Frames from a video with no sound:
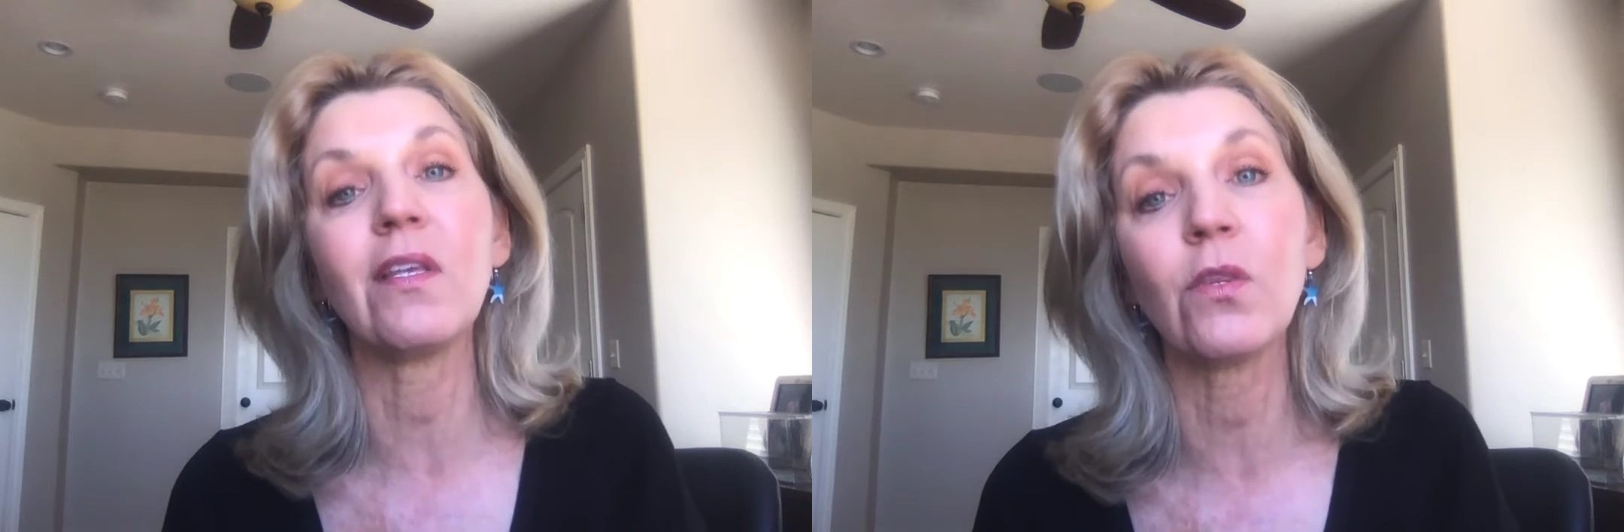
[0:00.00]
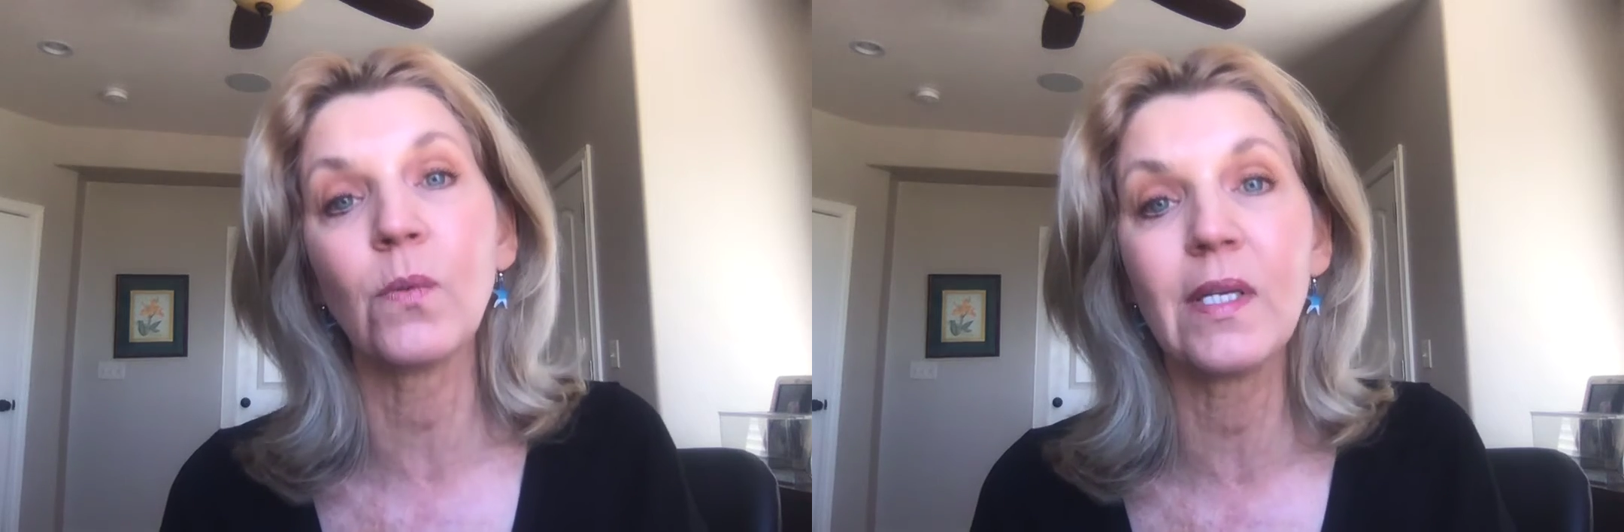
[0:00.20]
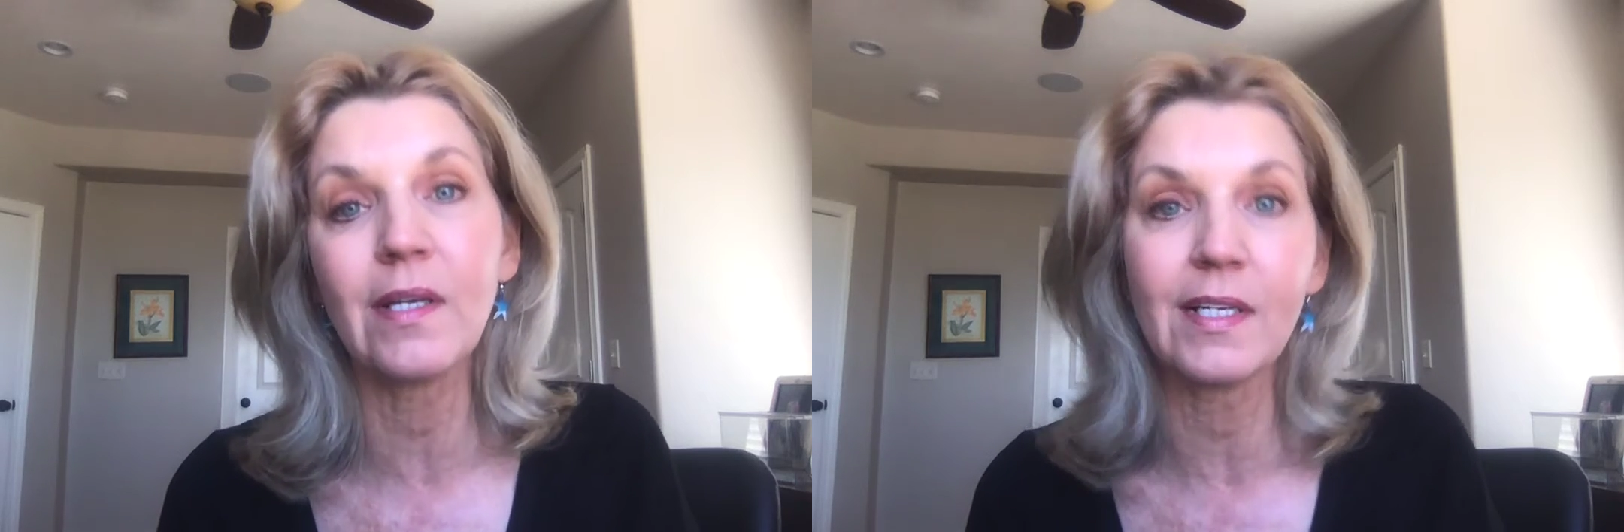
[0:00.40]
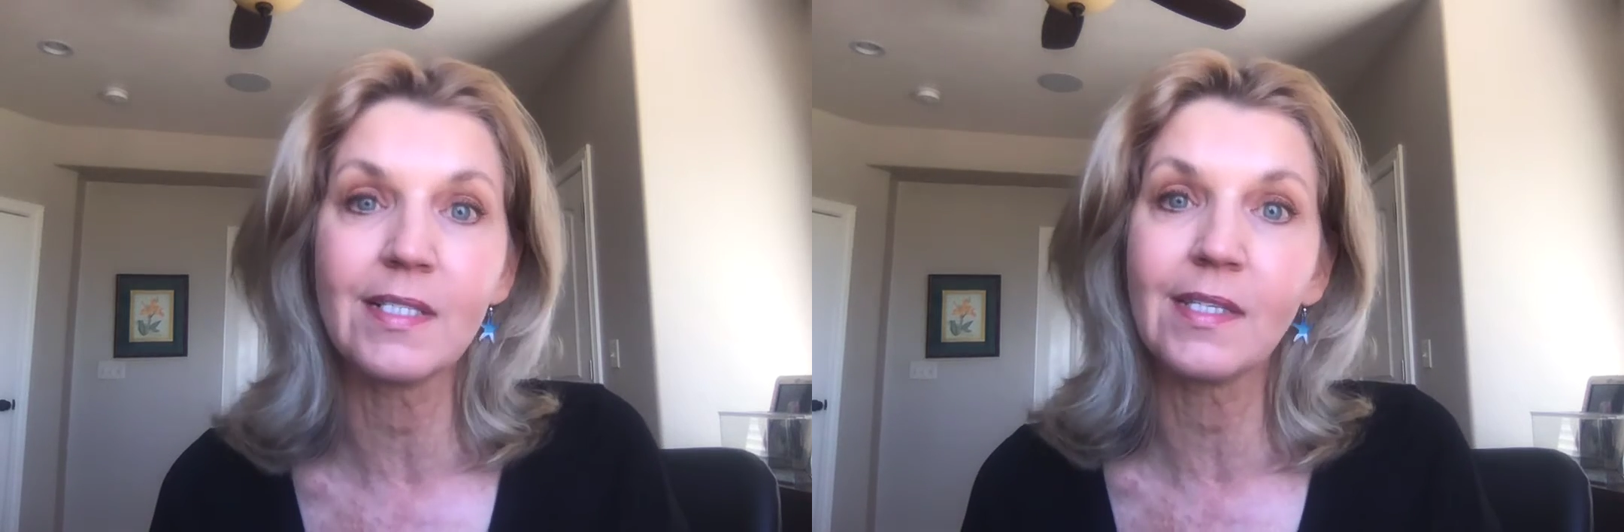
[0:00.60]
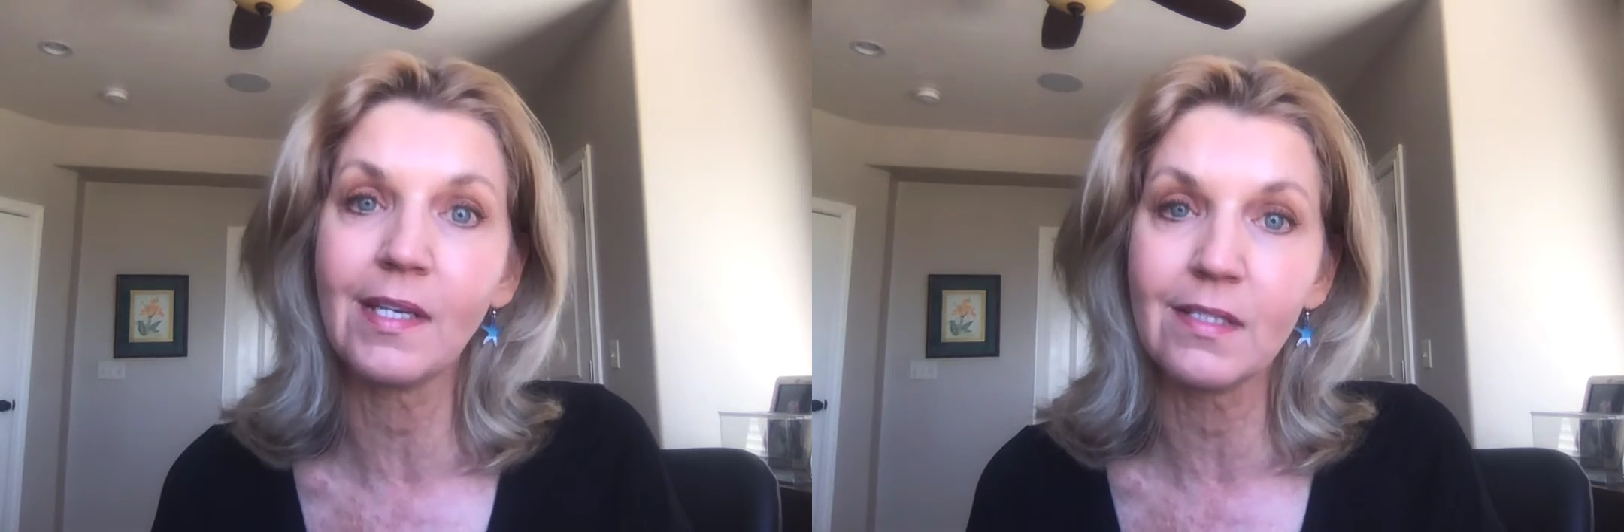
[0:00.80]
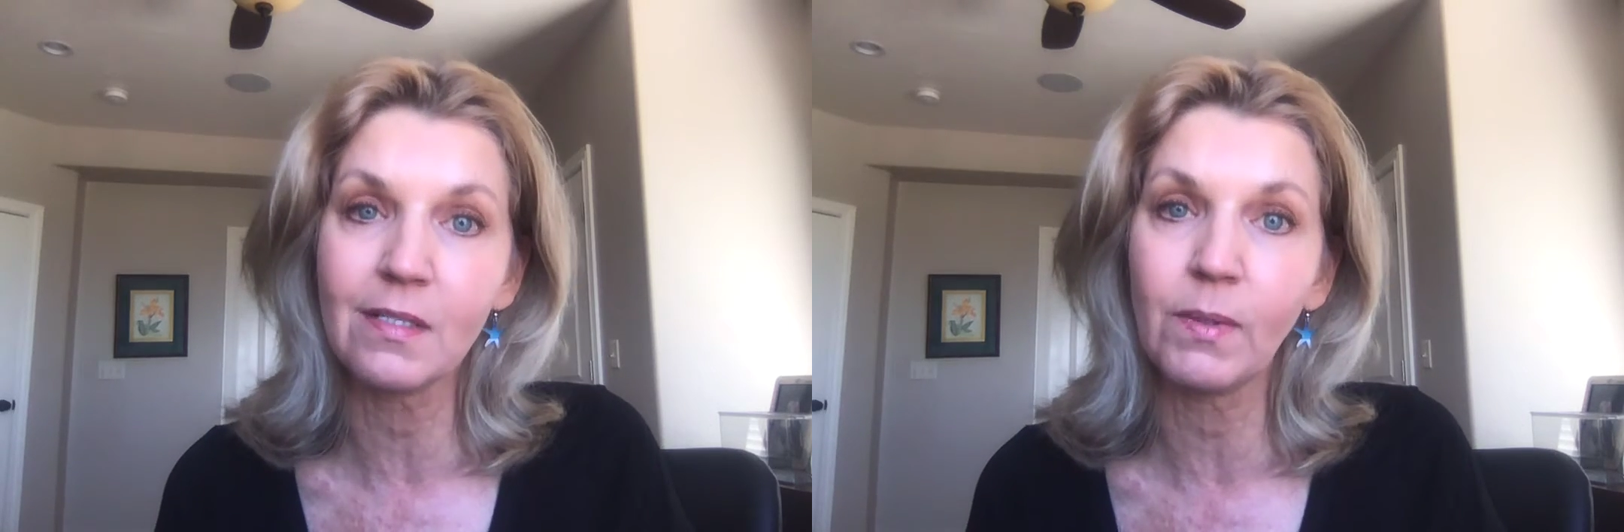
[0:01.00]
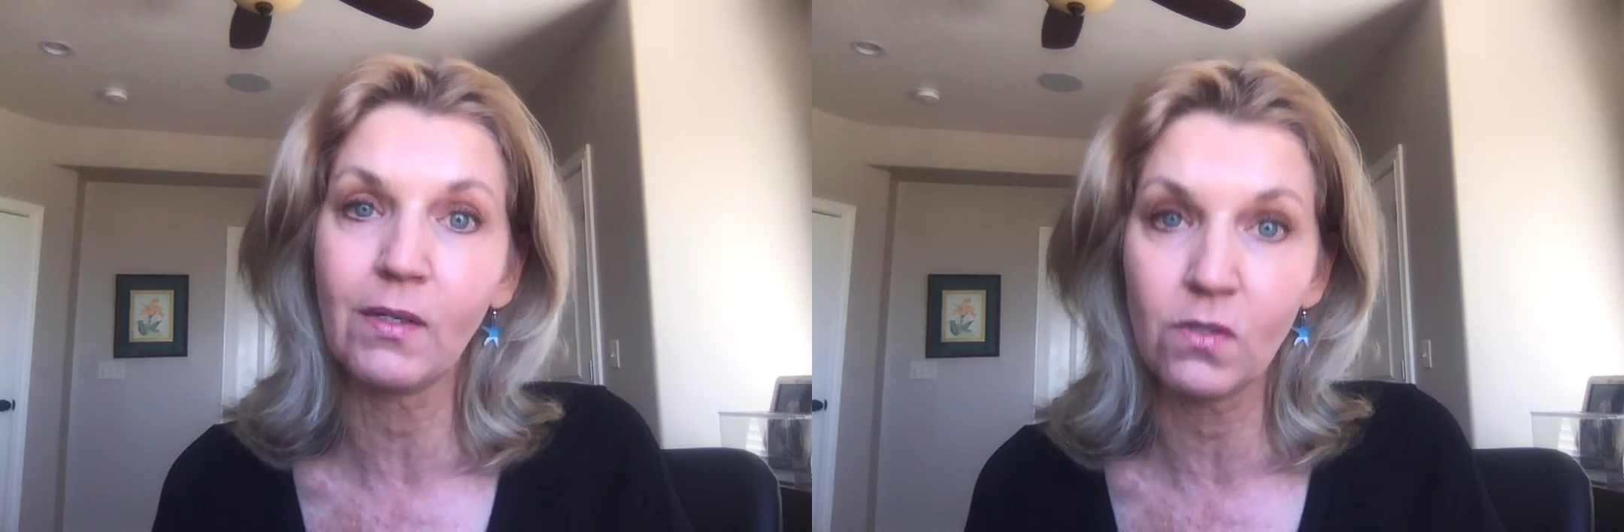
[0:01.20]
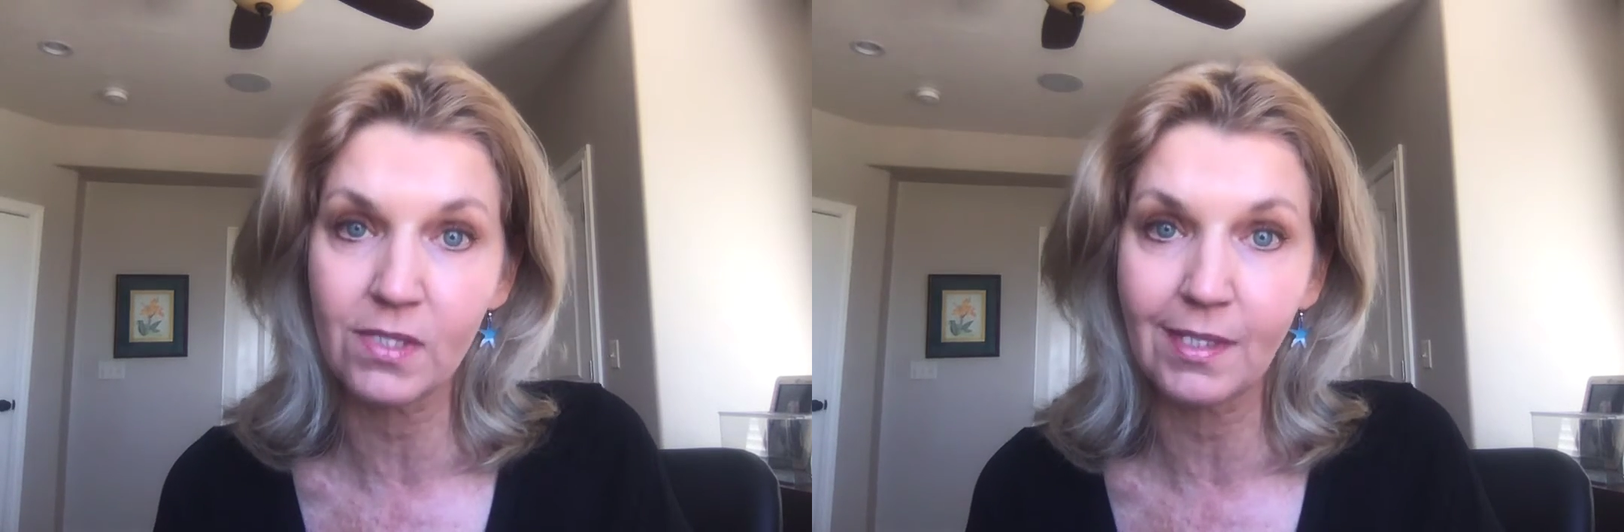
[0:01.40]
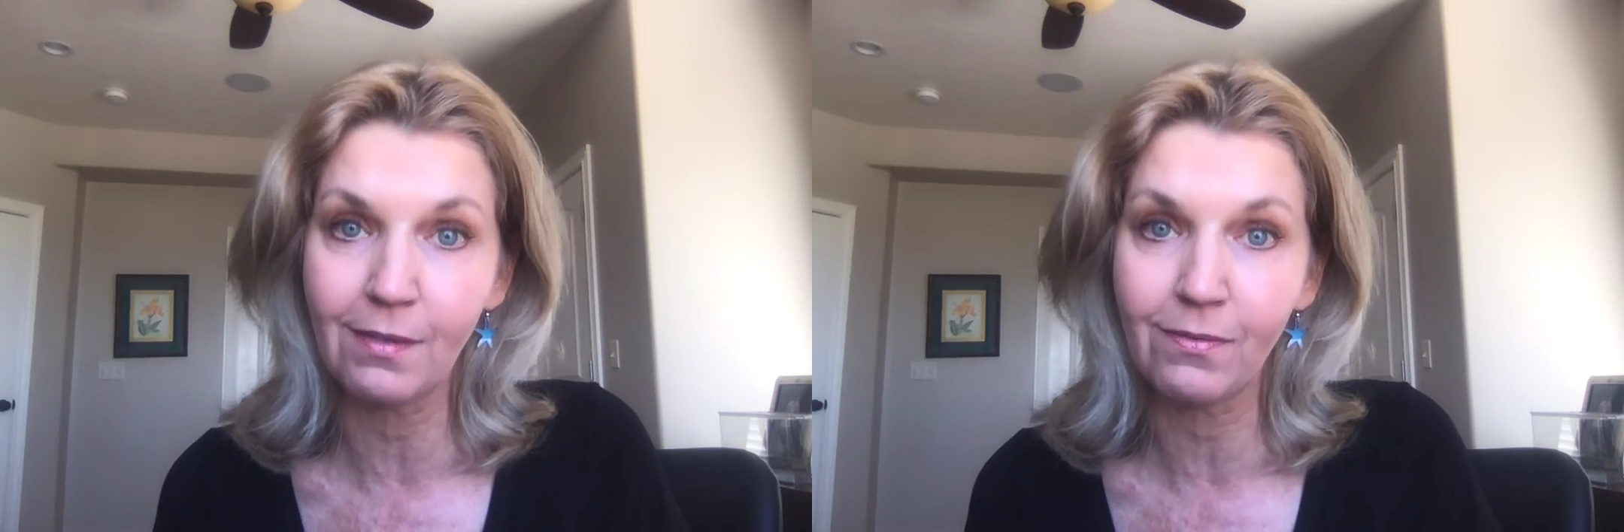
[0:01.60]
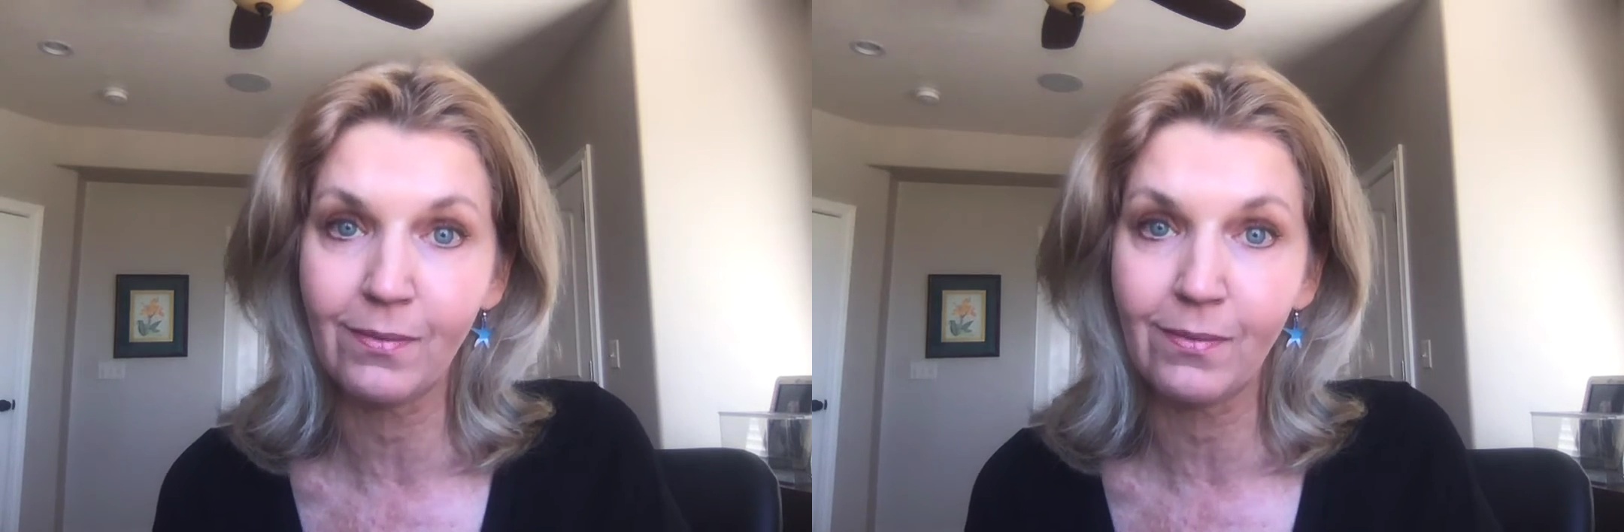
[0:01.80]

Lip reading: 3 nice things about yourself.